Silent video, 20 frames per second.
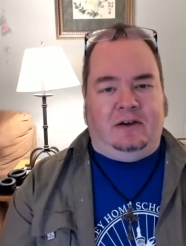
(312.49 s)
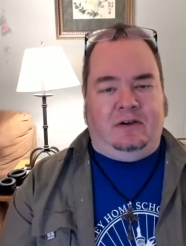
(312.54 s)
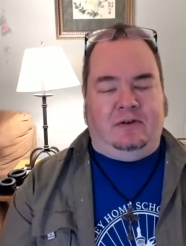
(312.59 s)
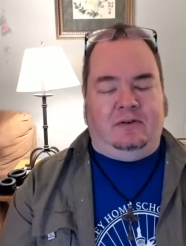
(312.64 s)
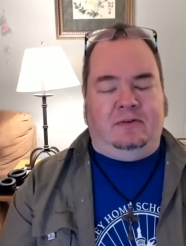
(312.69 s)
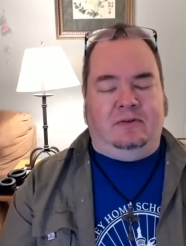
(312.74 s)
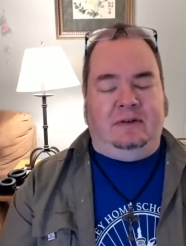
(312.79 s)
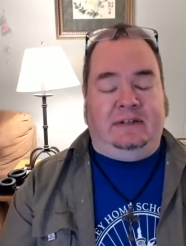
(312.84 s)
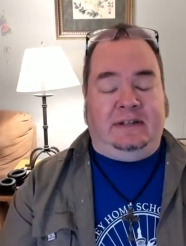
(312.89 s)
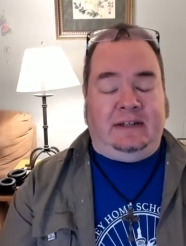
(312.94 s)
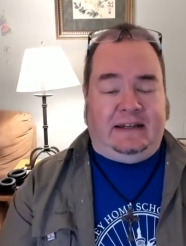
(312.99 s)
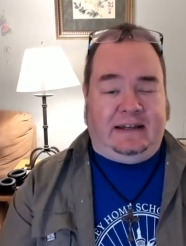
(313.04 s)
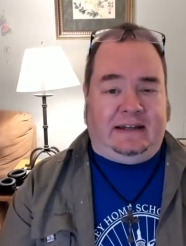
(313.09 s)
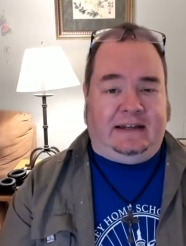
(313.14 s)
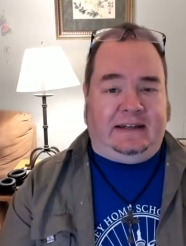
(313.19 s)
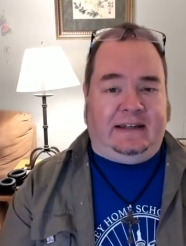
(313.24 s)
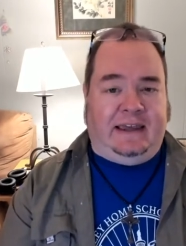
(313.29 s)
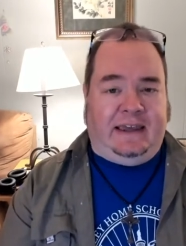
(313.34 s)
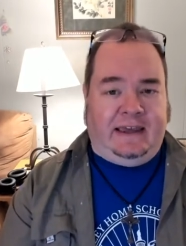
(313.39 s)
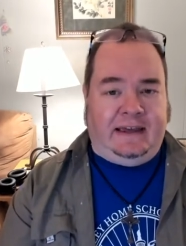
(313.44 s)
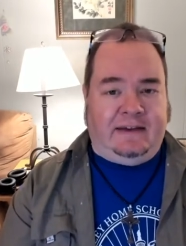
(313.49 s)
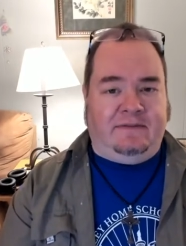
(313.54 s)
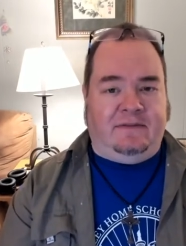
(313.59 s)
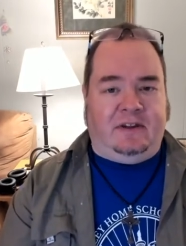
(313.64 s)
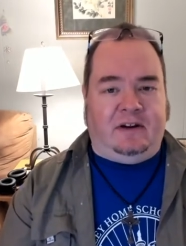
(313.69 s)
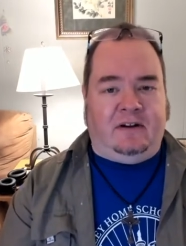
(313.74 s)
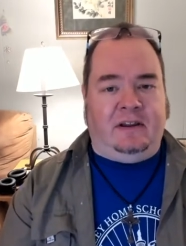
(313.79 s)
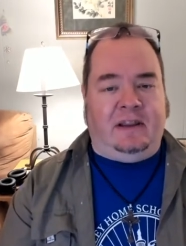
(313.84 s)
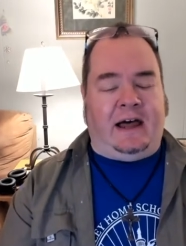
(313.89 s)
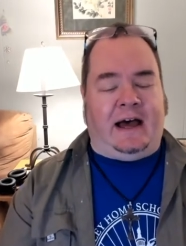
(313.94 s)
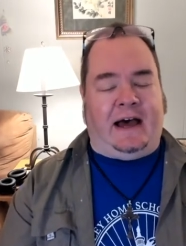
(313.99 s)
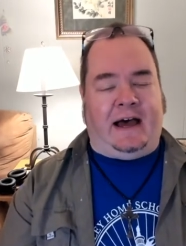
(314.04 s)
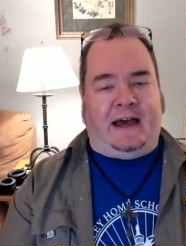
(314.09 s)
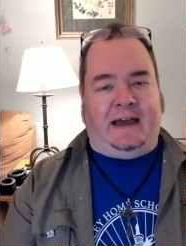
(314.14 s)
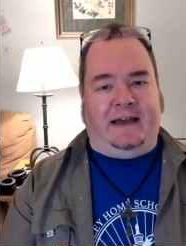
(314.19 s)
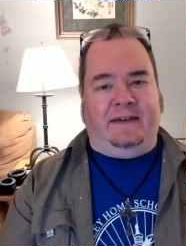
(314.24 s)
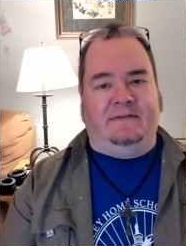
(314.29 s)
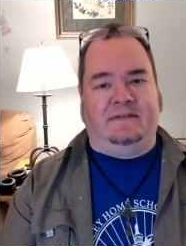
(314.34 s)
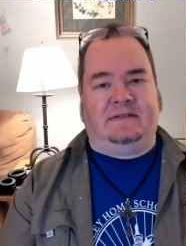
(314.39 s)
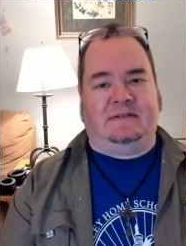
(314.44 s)
who did give their
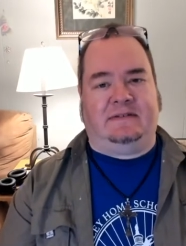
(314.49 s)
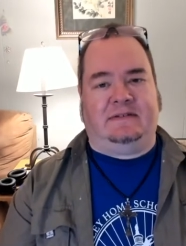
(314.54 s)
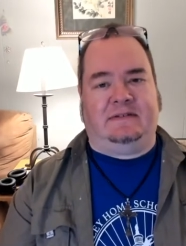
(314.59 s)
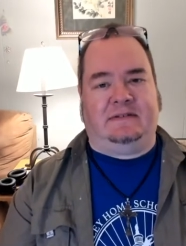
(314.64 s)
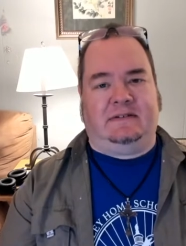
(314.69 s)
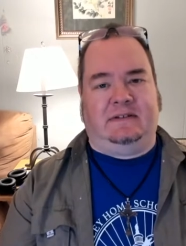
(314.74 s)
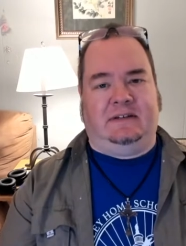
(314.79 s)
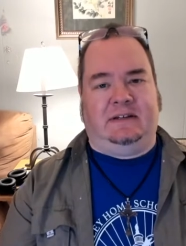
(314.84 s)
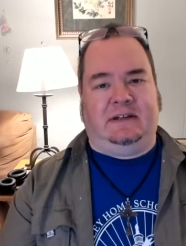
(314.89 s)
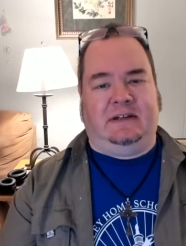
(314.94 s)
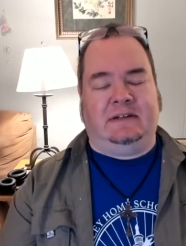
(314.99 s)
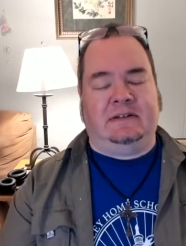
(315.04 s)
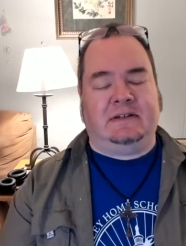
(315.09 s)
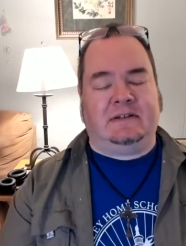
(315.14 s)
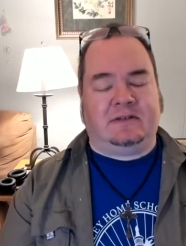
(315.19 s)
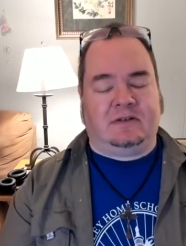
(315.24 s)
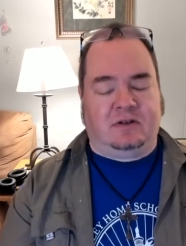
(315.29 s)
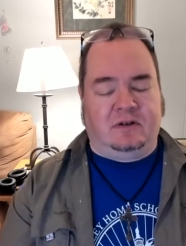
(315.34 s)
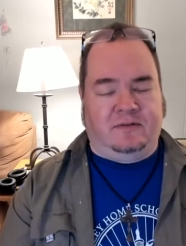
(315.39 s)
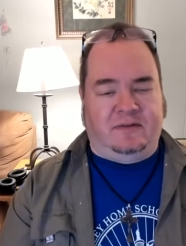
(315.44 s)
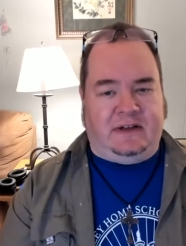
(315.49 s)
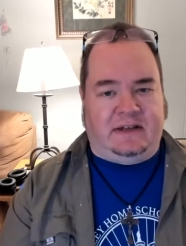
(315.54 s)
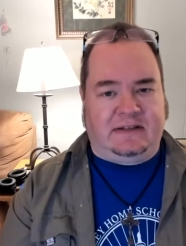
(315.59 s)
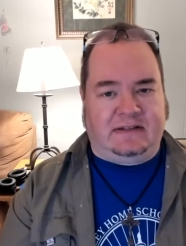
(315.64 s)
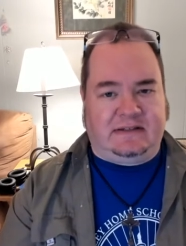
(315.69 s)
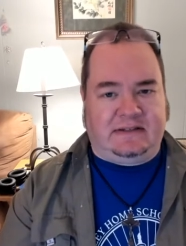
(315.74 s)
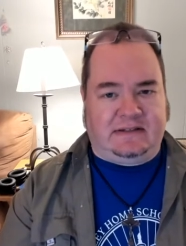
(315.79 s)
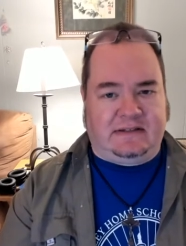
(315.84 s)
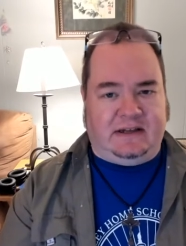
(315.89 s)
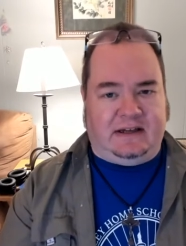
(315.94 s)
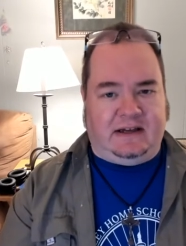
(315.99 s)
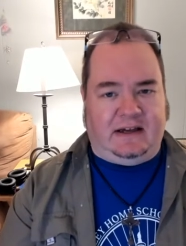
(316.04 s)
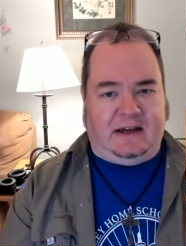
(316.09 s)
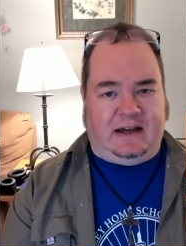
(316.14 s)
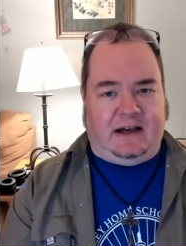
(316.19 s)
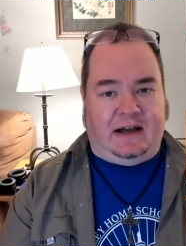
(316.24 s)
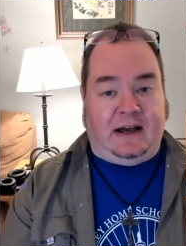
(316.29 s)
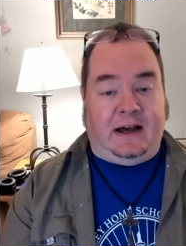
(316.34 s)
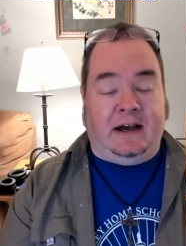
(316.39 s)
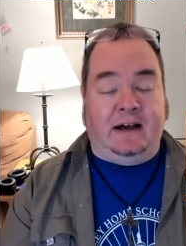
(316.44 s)
lives in the service
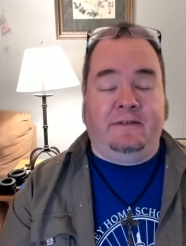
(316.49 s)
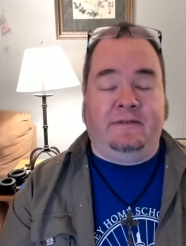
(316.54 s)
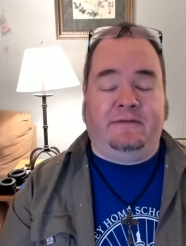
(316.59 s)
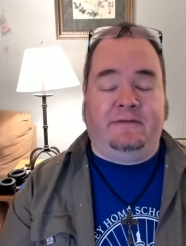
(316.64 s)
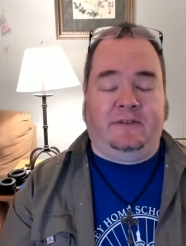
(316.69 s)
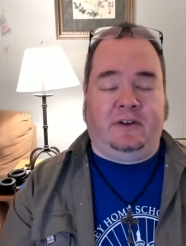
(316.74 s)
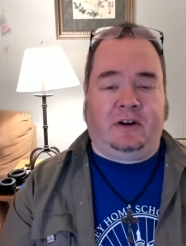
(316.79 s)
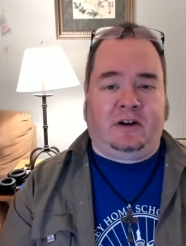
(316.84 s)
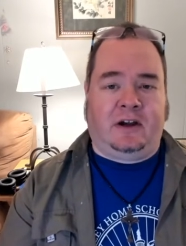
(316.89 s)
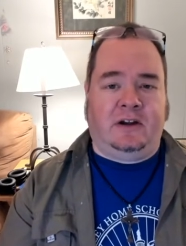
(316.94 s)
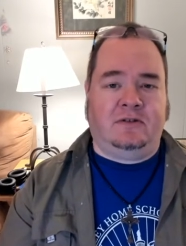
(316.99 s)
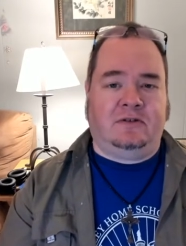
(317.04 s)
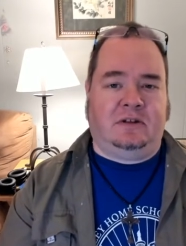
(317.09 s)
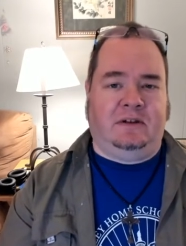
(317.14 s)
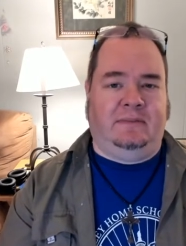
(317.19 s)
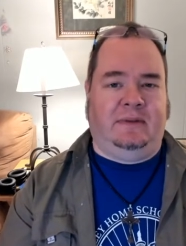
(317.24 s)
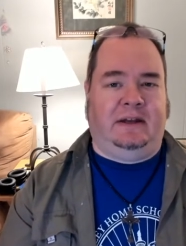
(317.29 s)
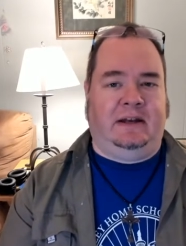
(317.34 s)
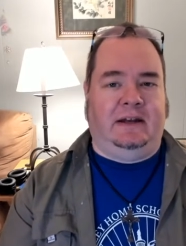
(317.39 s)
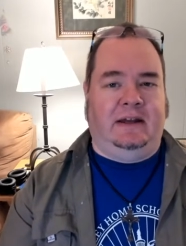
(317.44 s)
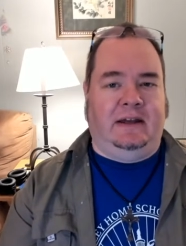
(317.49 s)
of their countrymen.